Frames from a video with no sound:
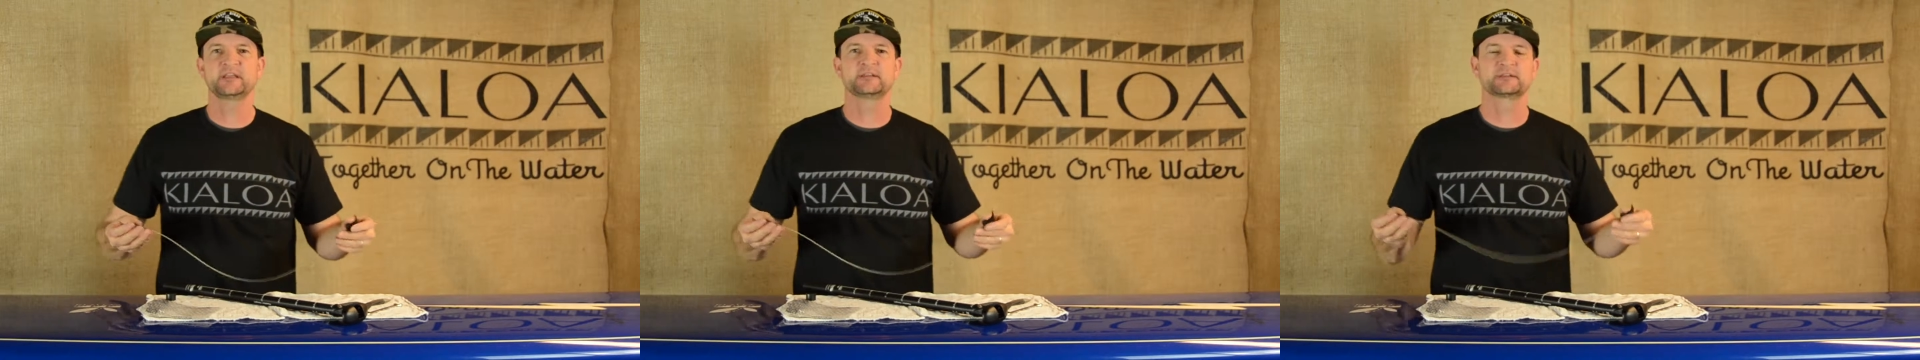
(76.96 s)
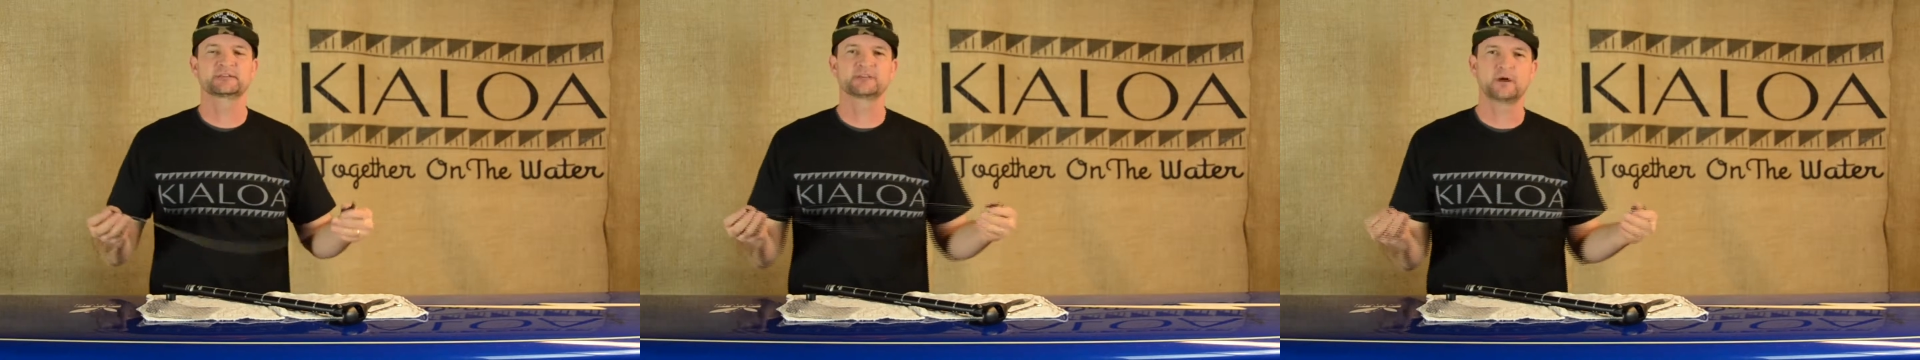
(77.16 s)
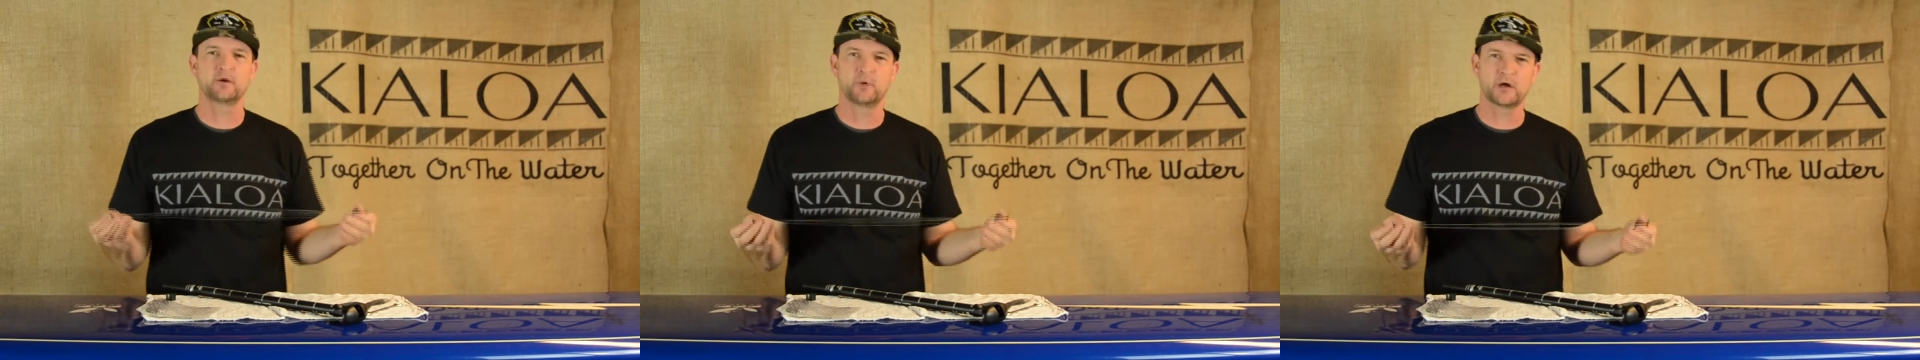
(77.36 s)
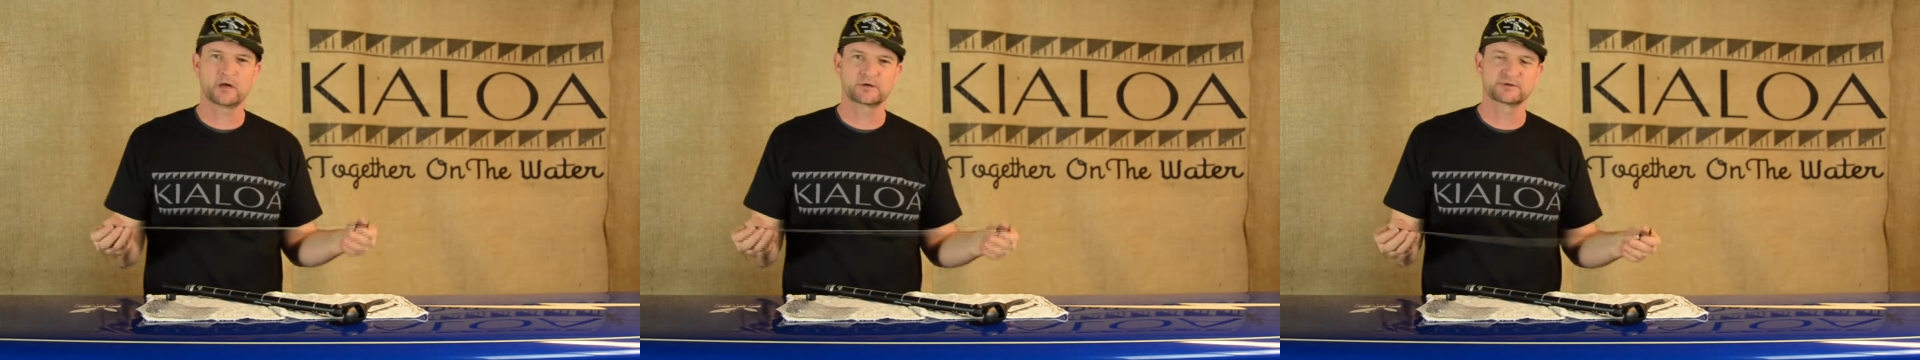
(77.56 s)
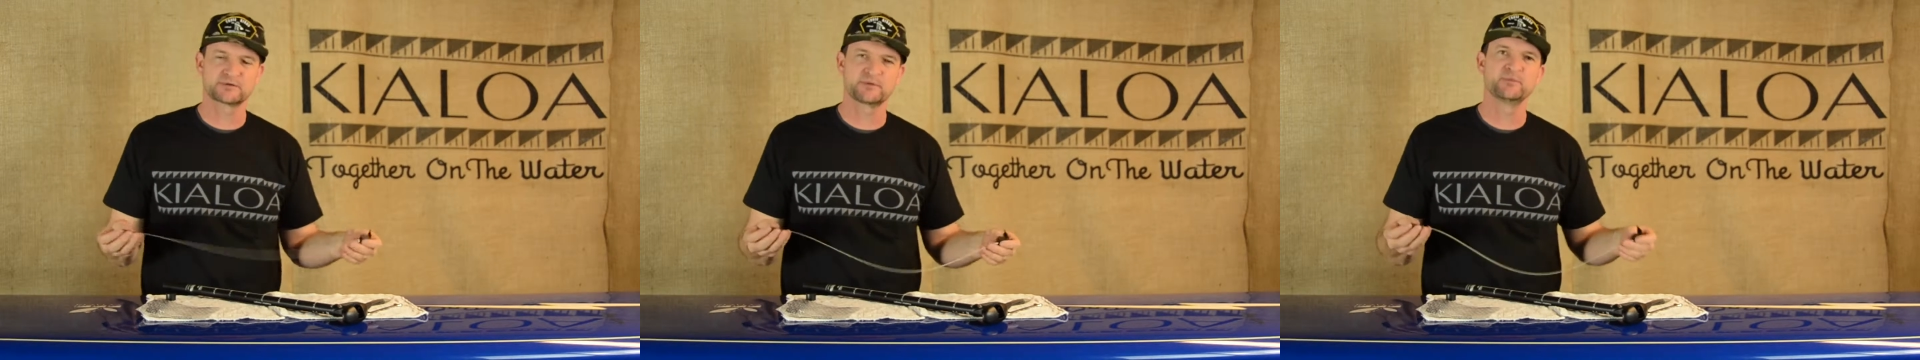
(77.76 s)
and the salt
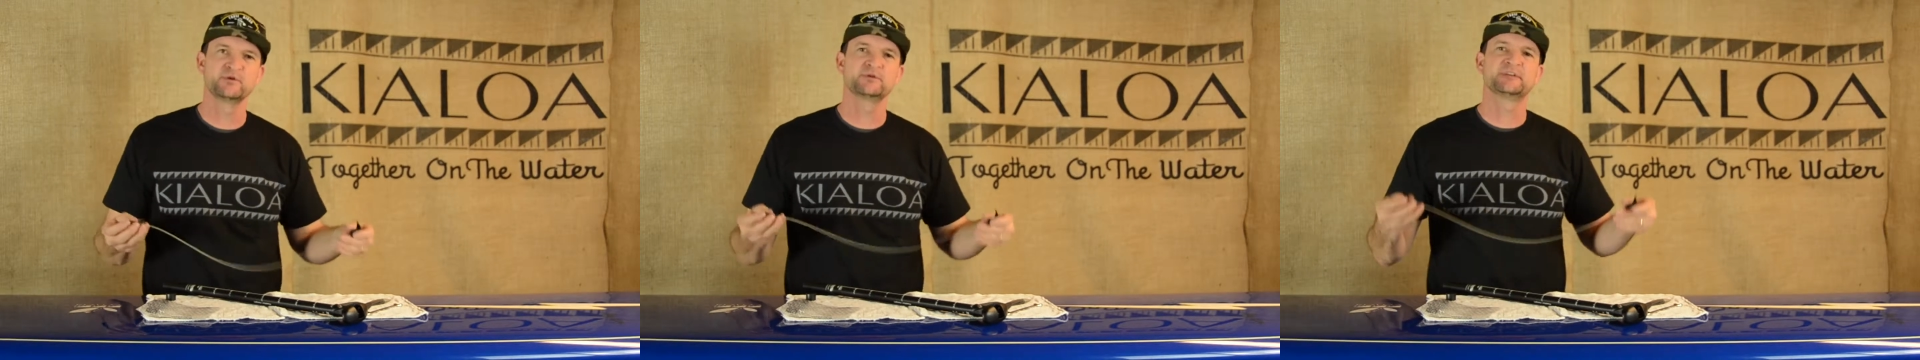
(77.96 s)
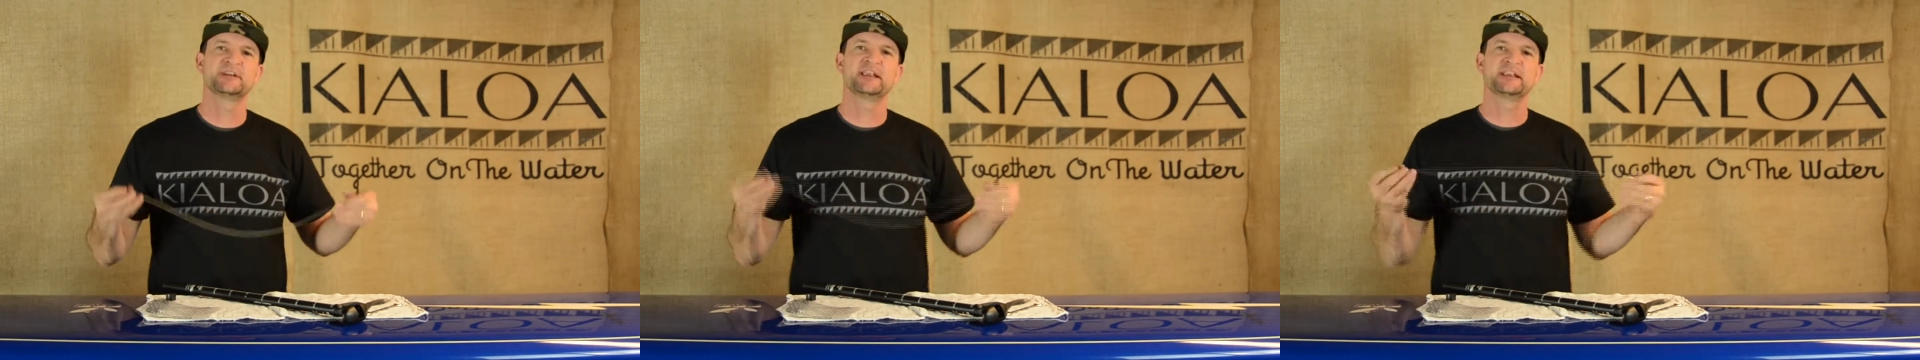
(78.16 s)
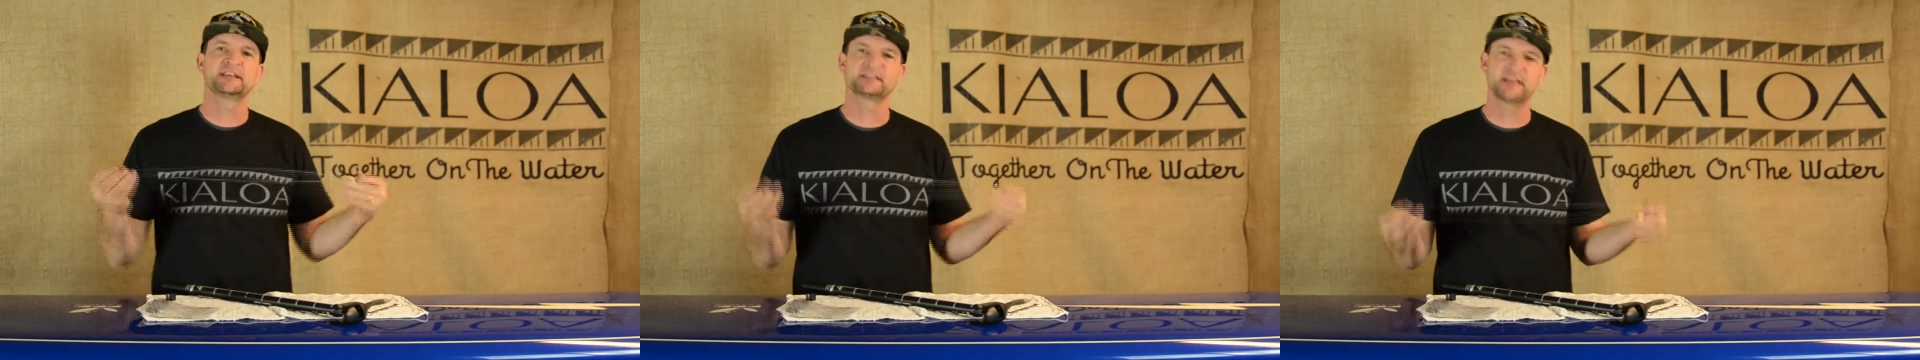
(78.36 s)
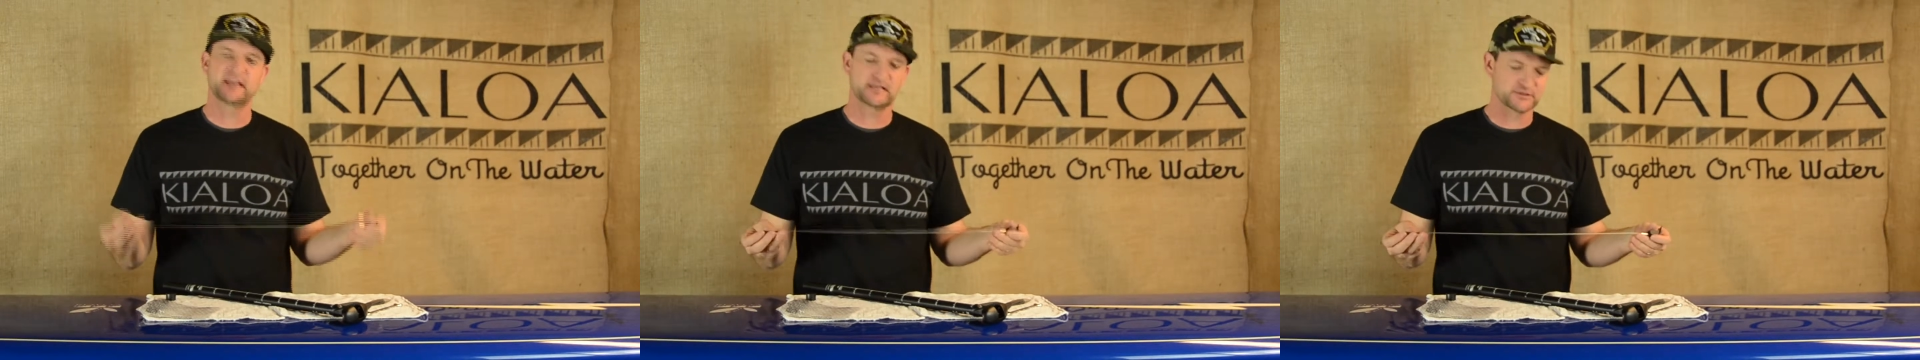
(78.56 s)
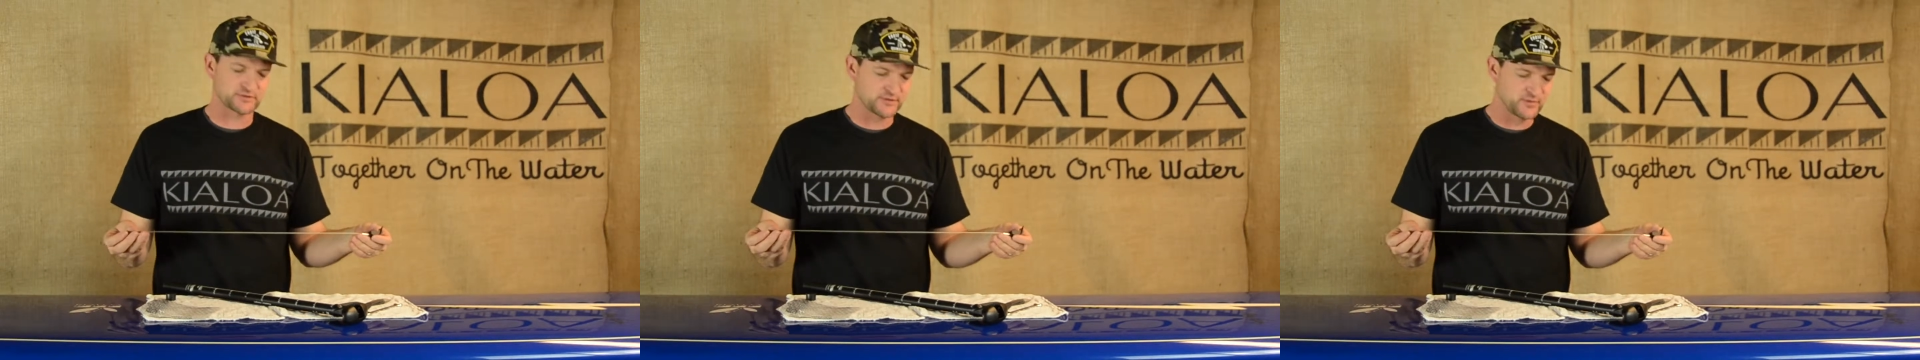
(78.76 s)
water is removed and any
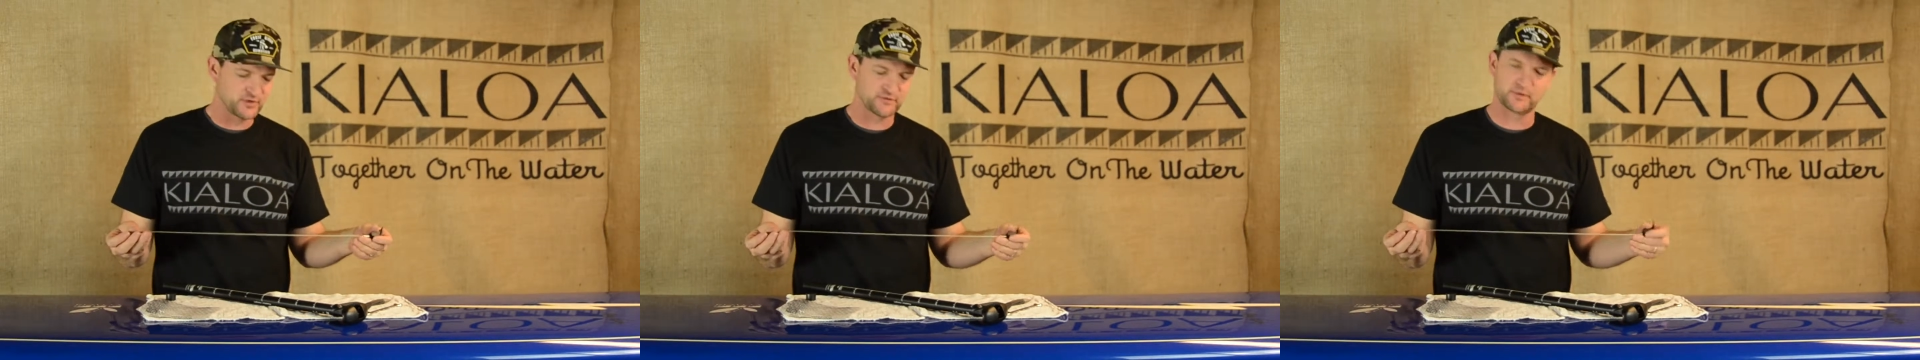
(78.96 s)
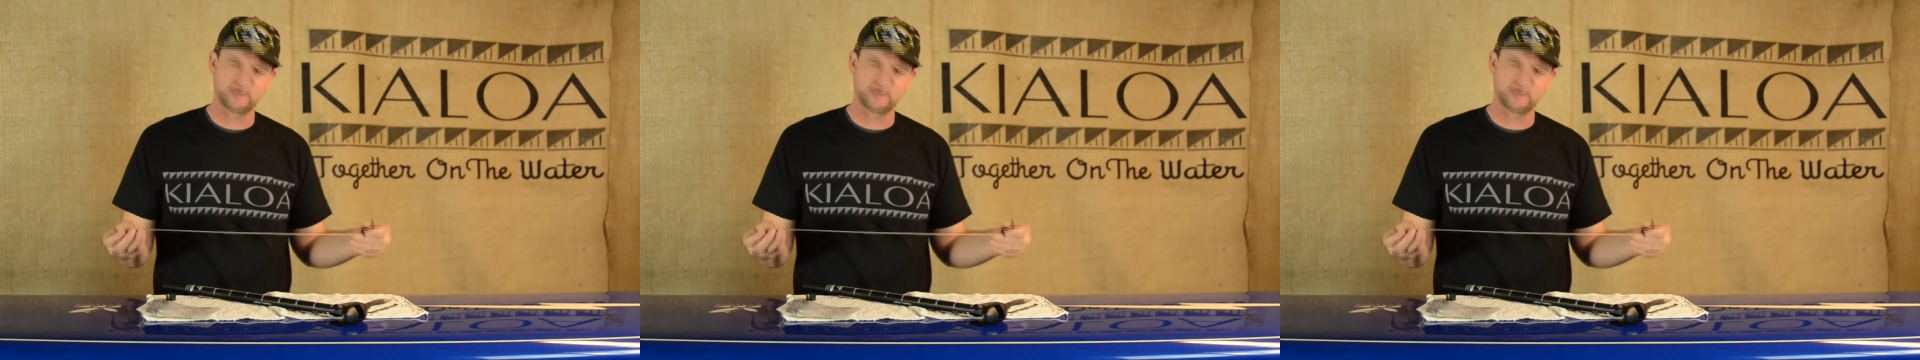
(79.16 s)
sand is removed,